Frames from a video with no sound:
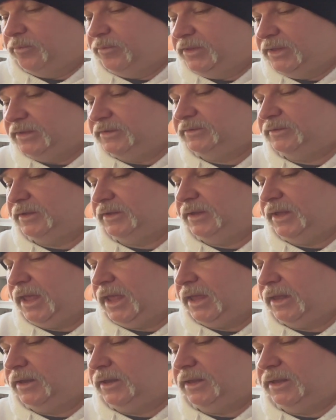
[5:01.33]
This
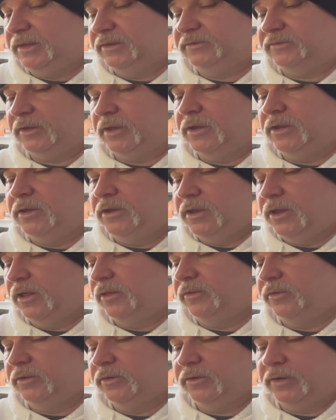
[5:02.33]
again is
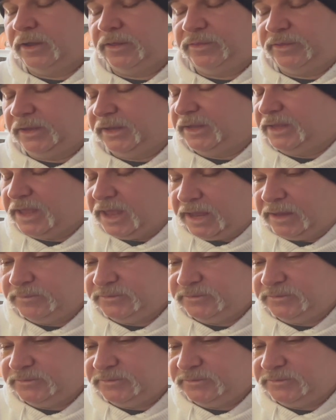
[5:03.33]
another, I think, game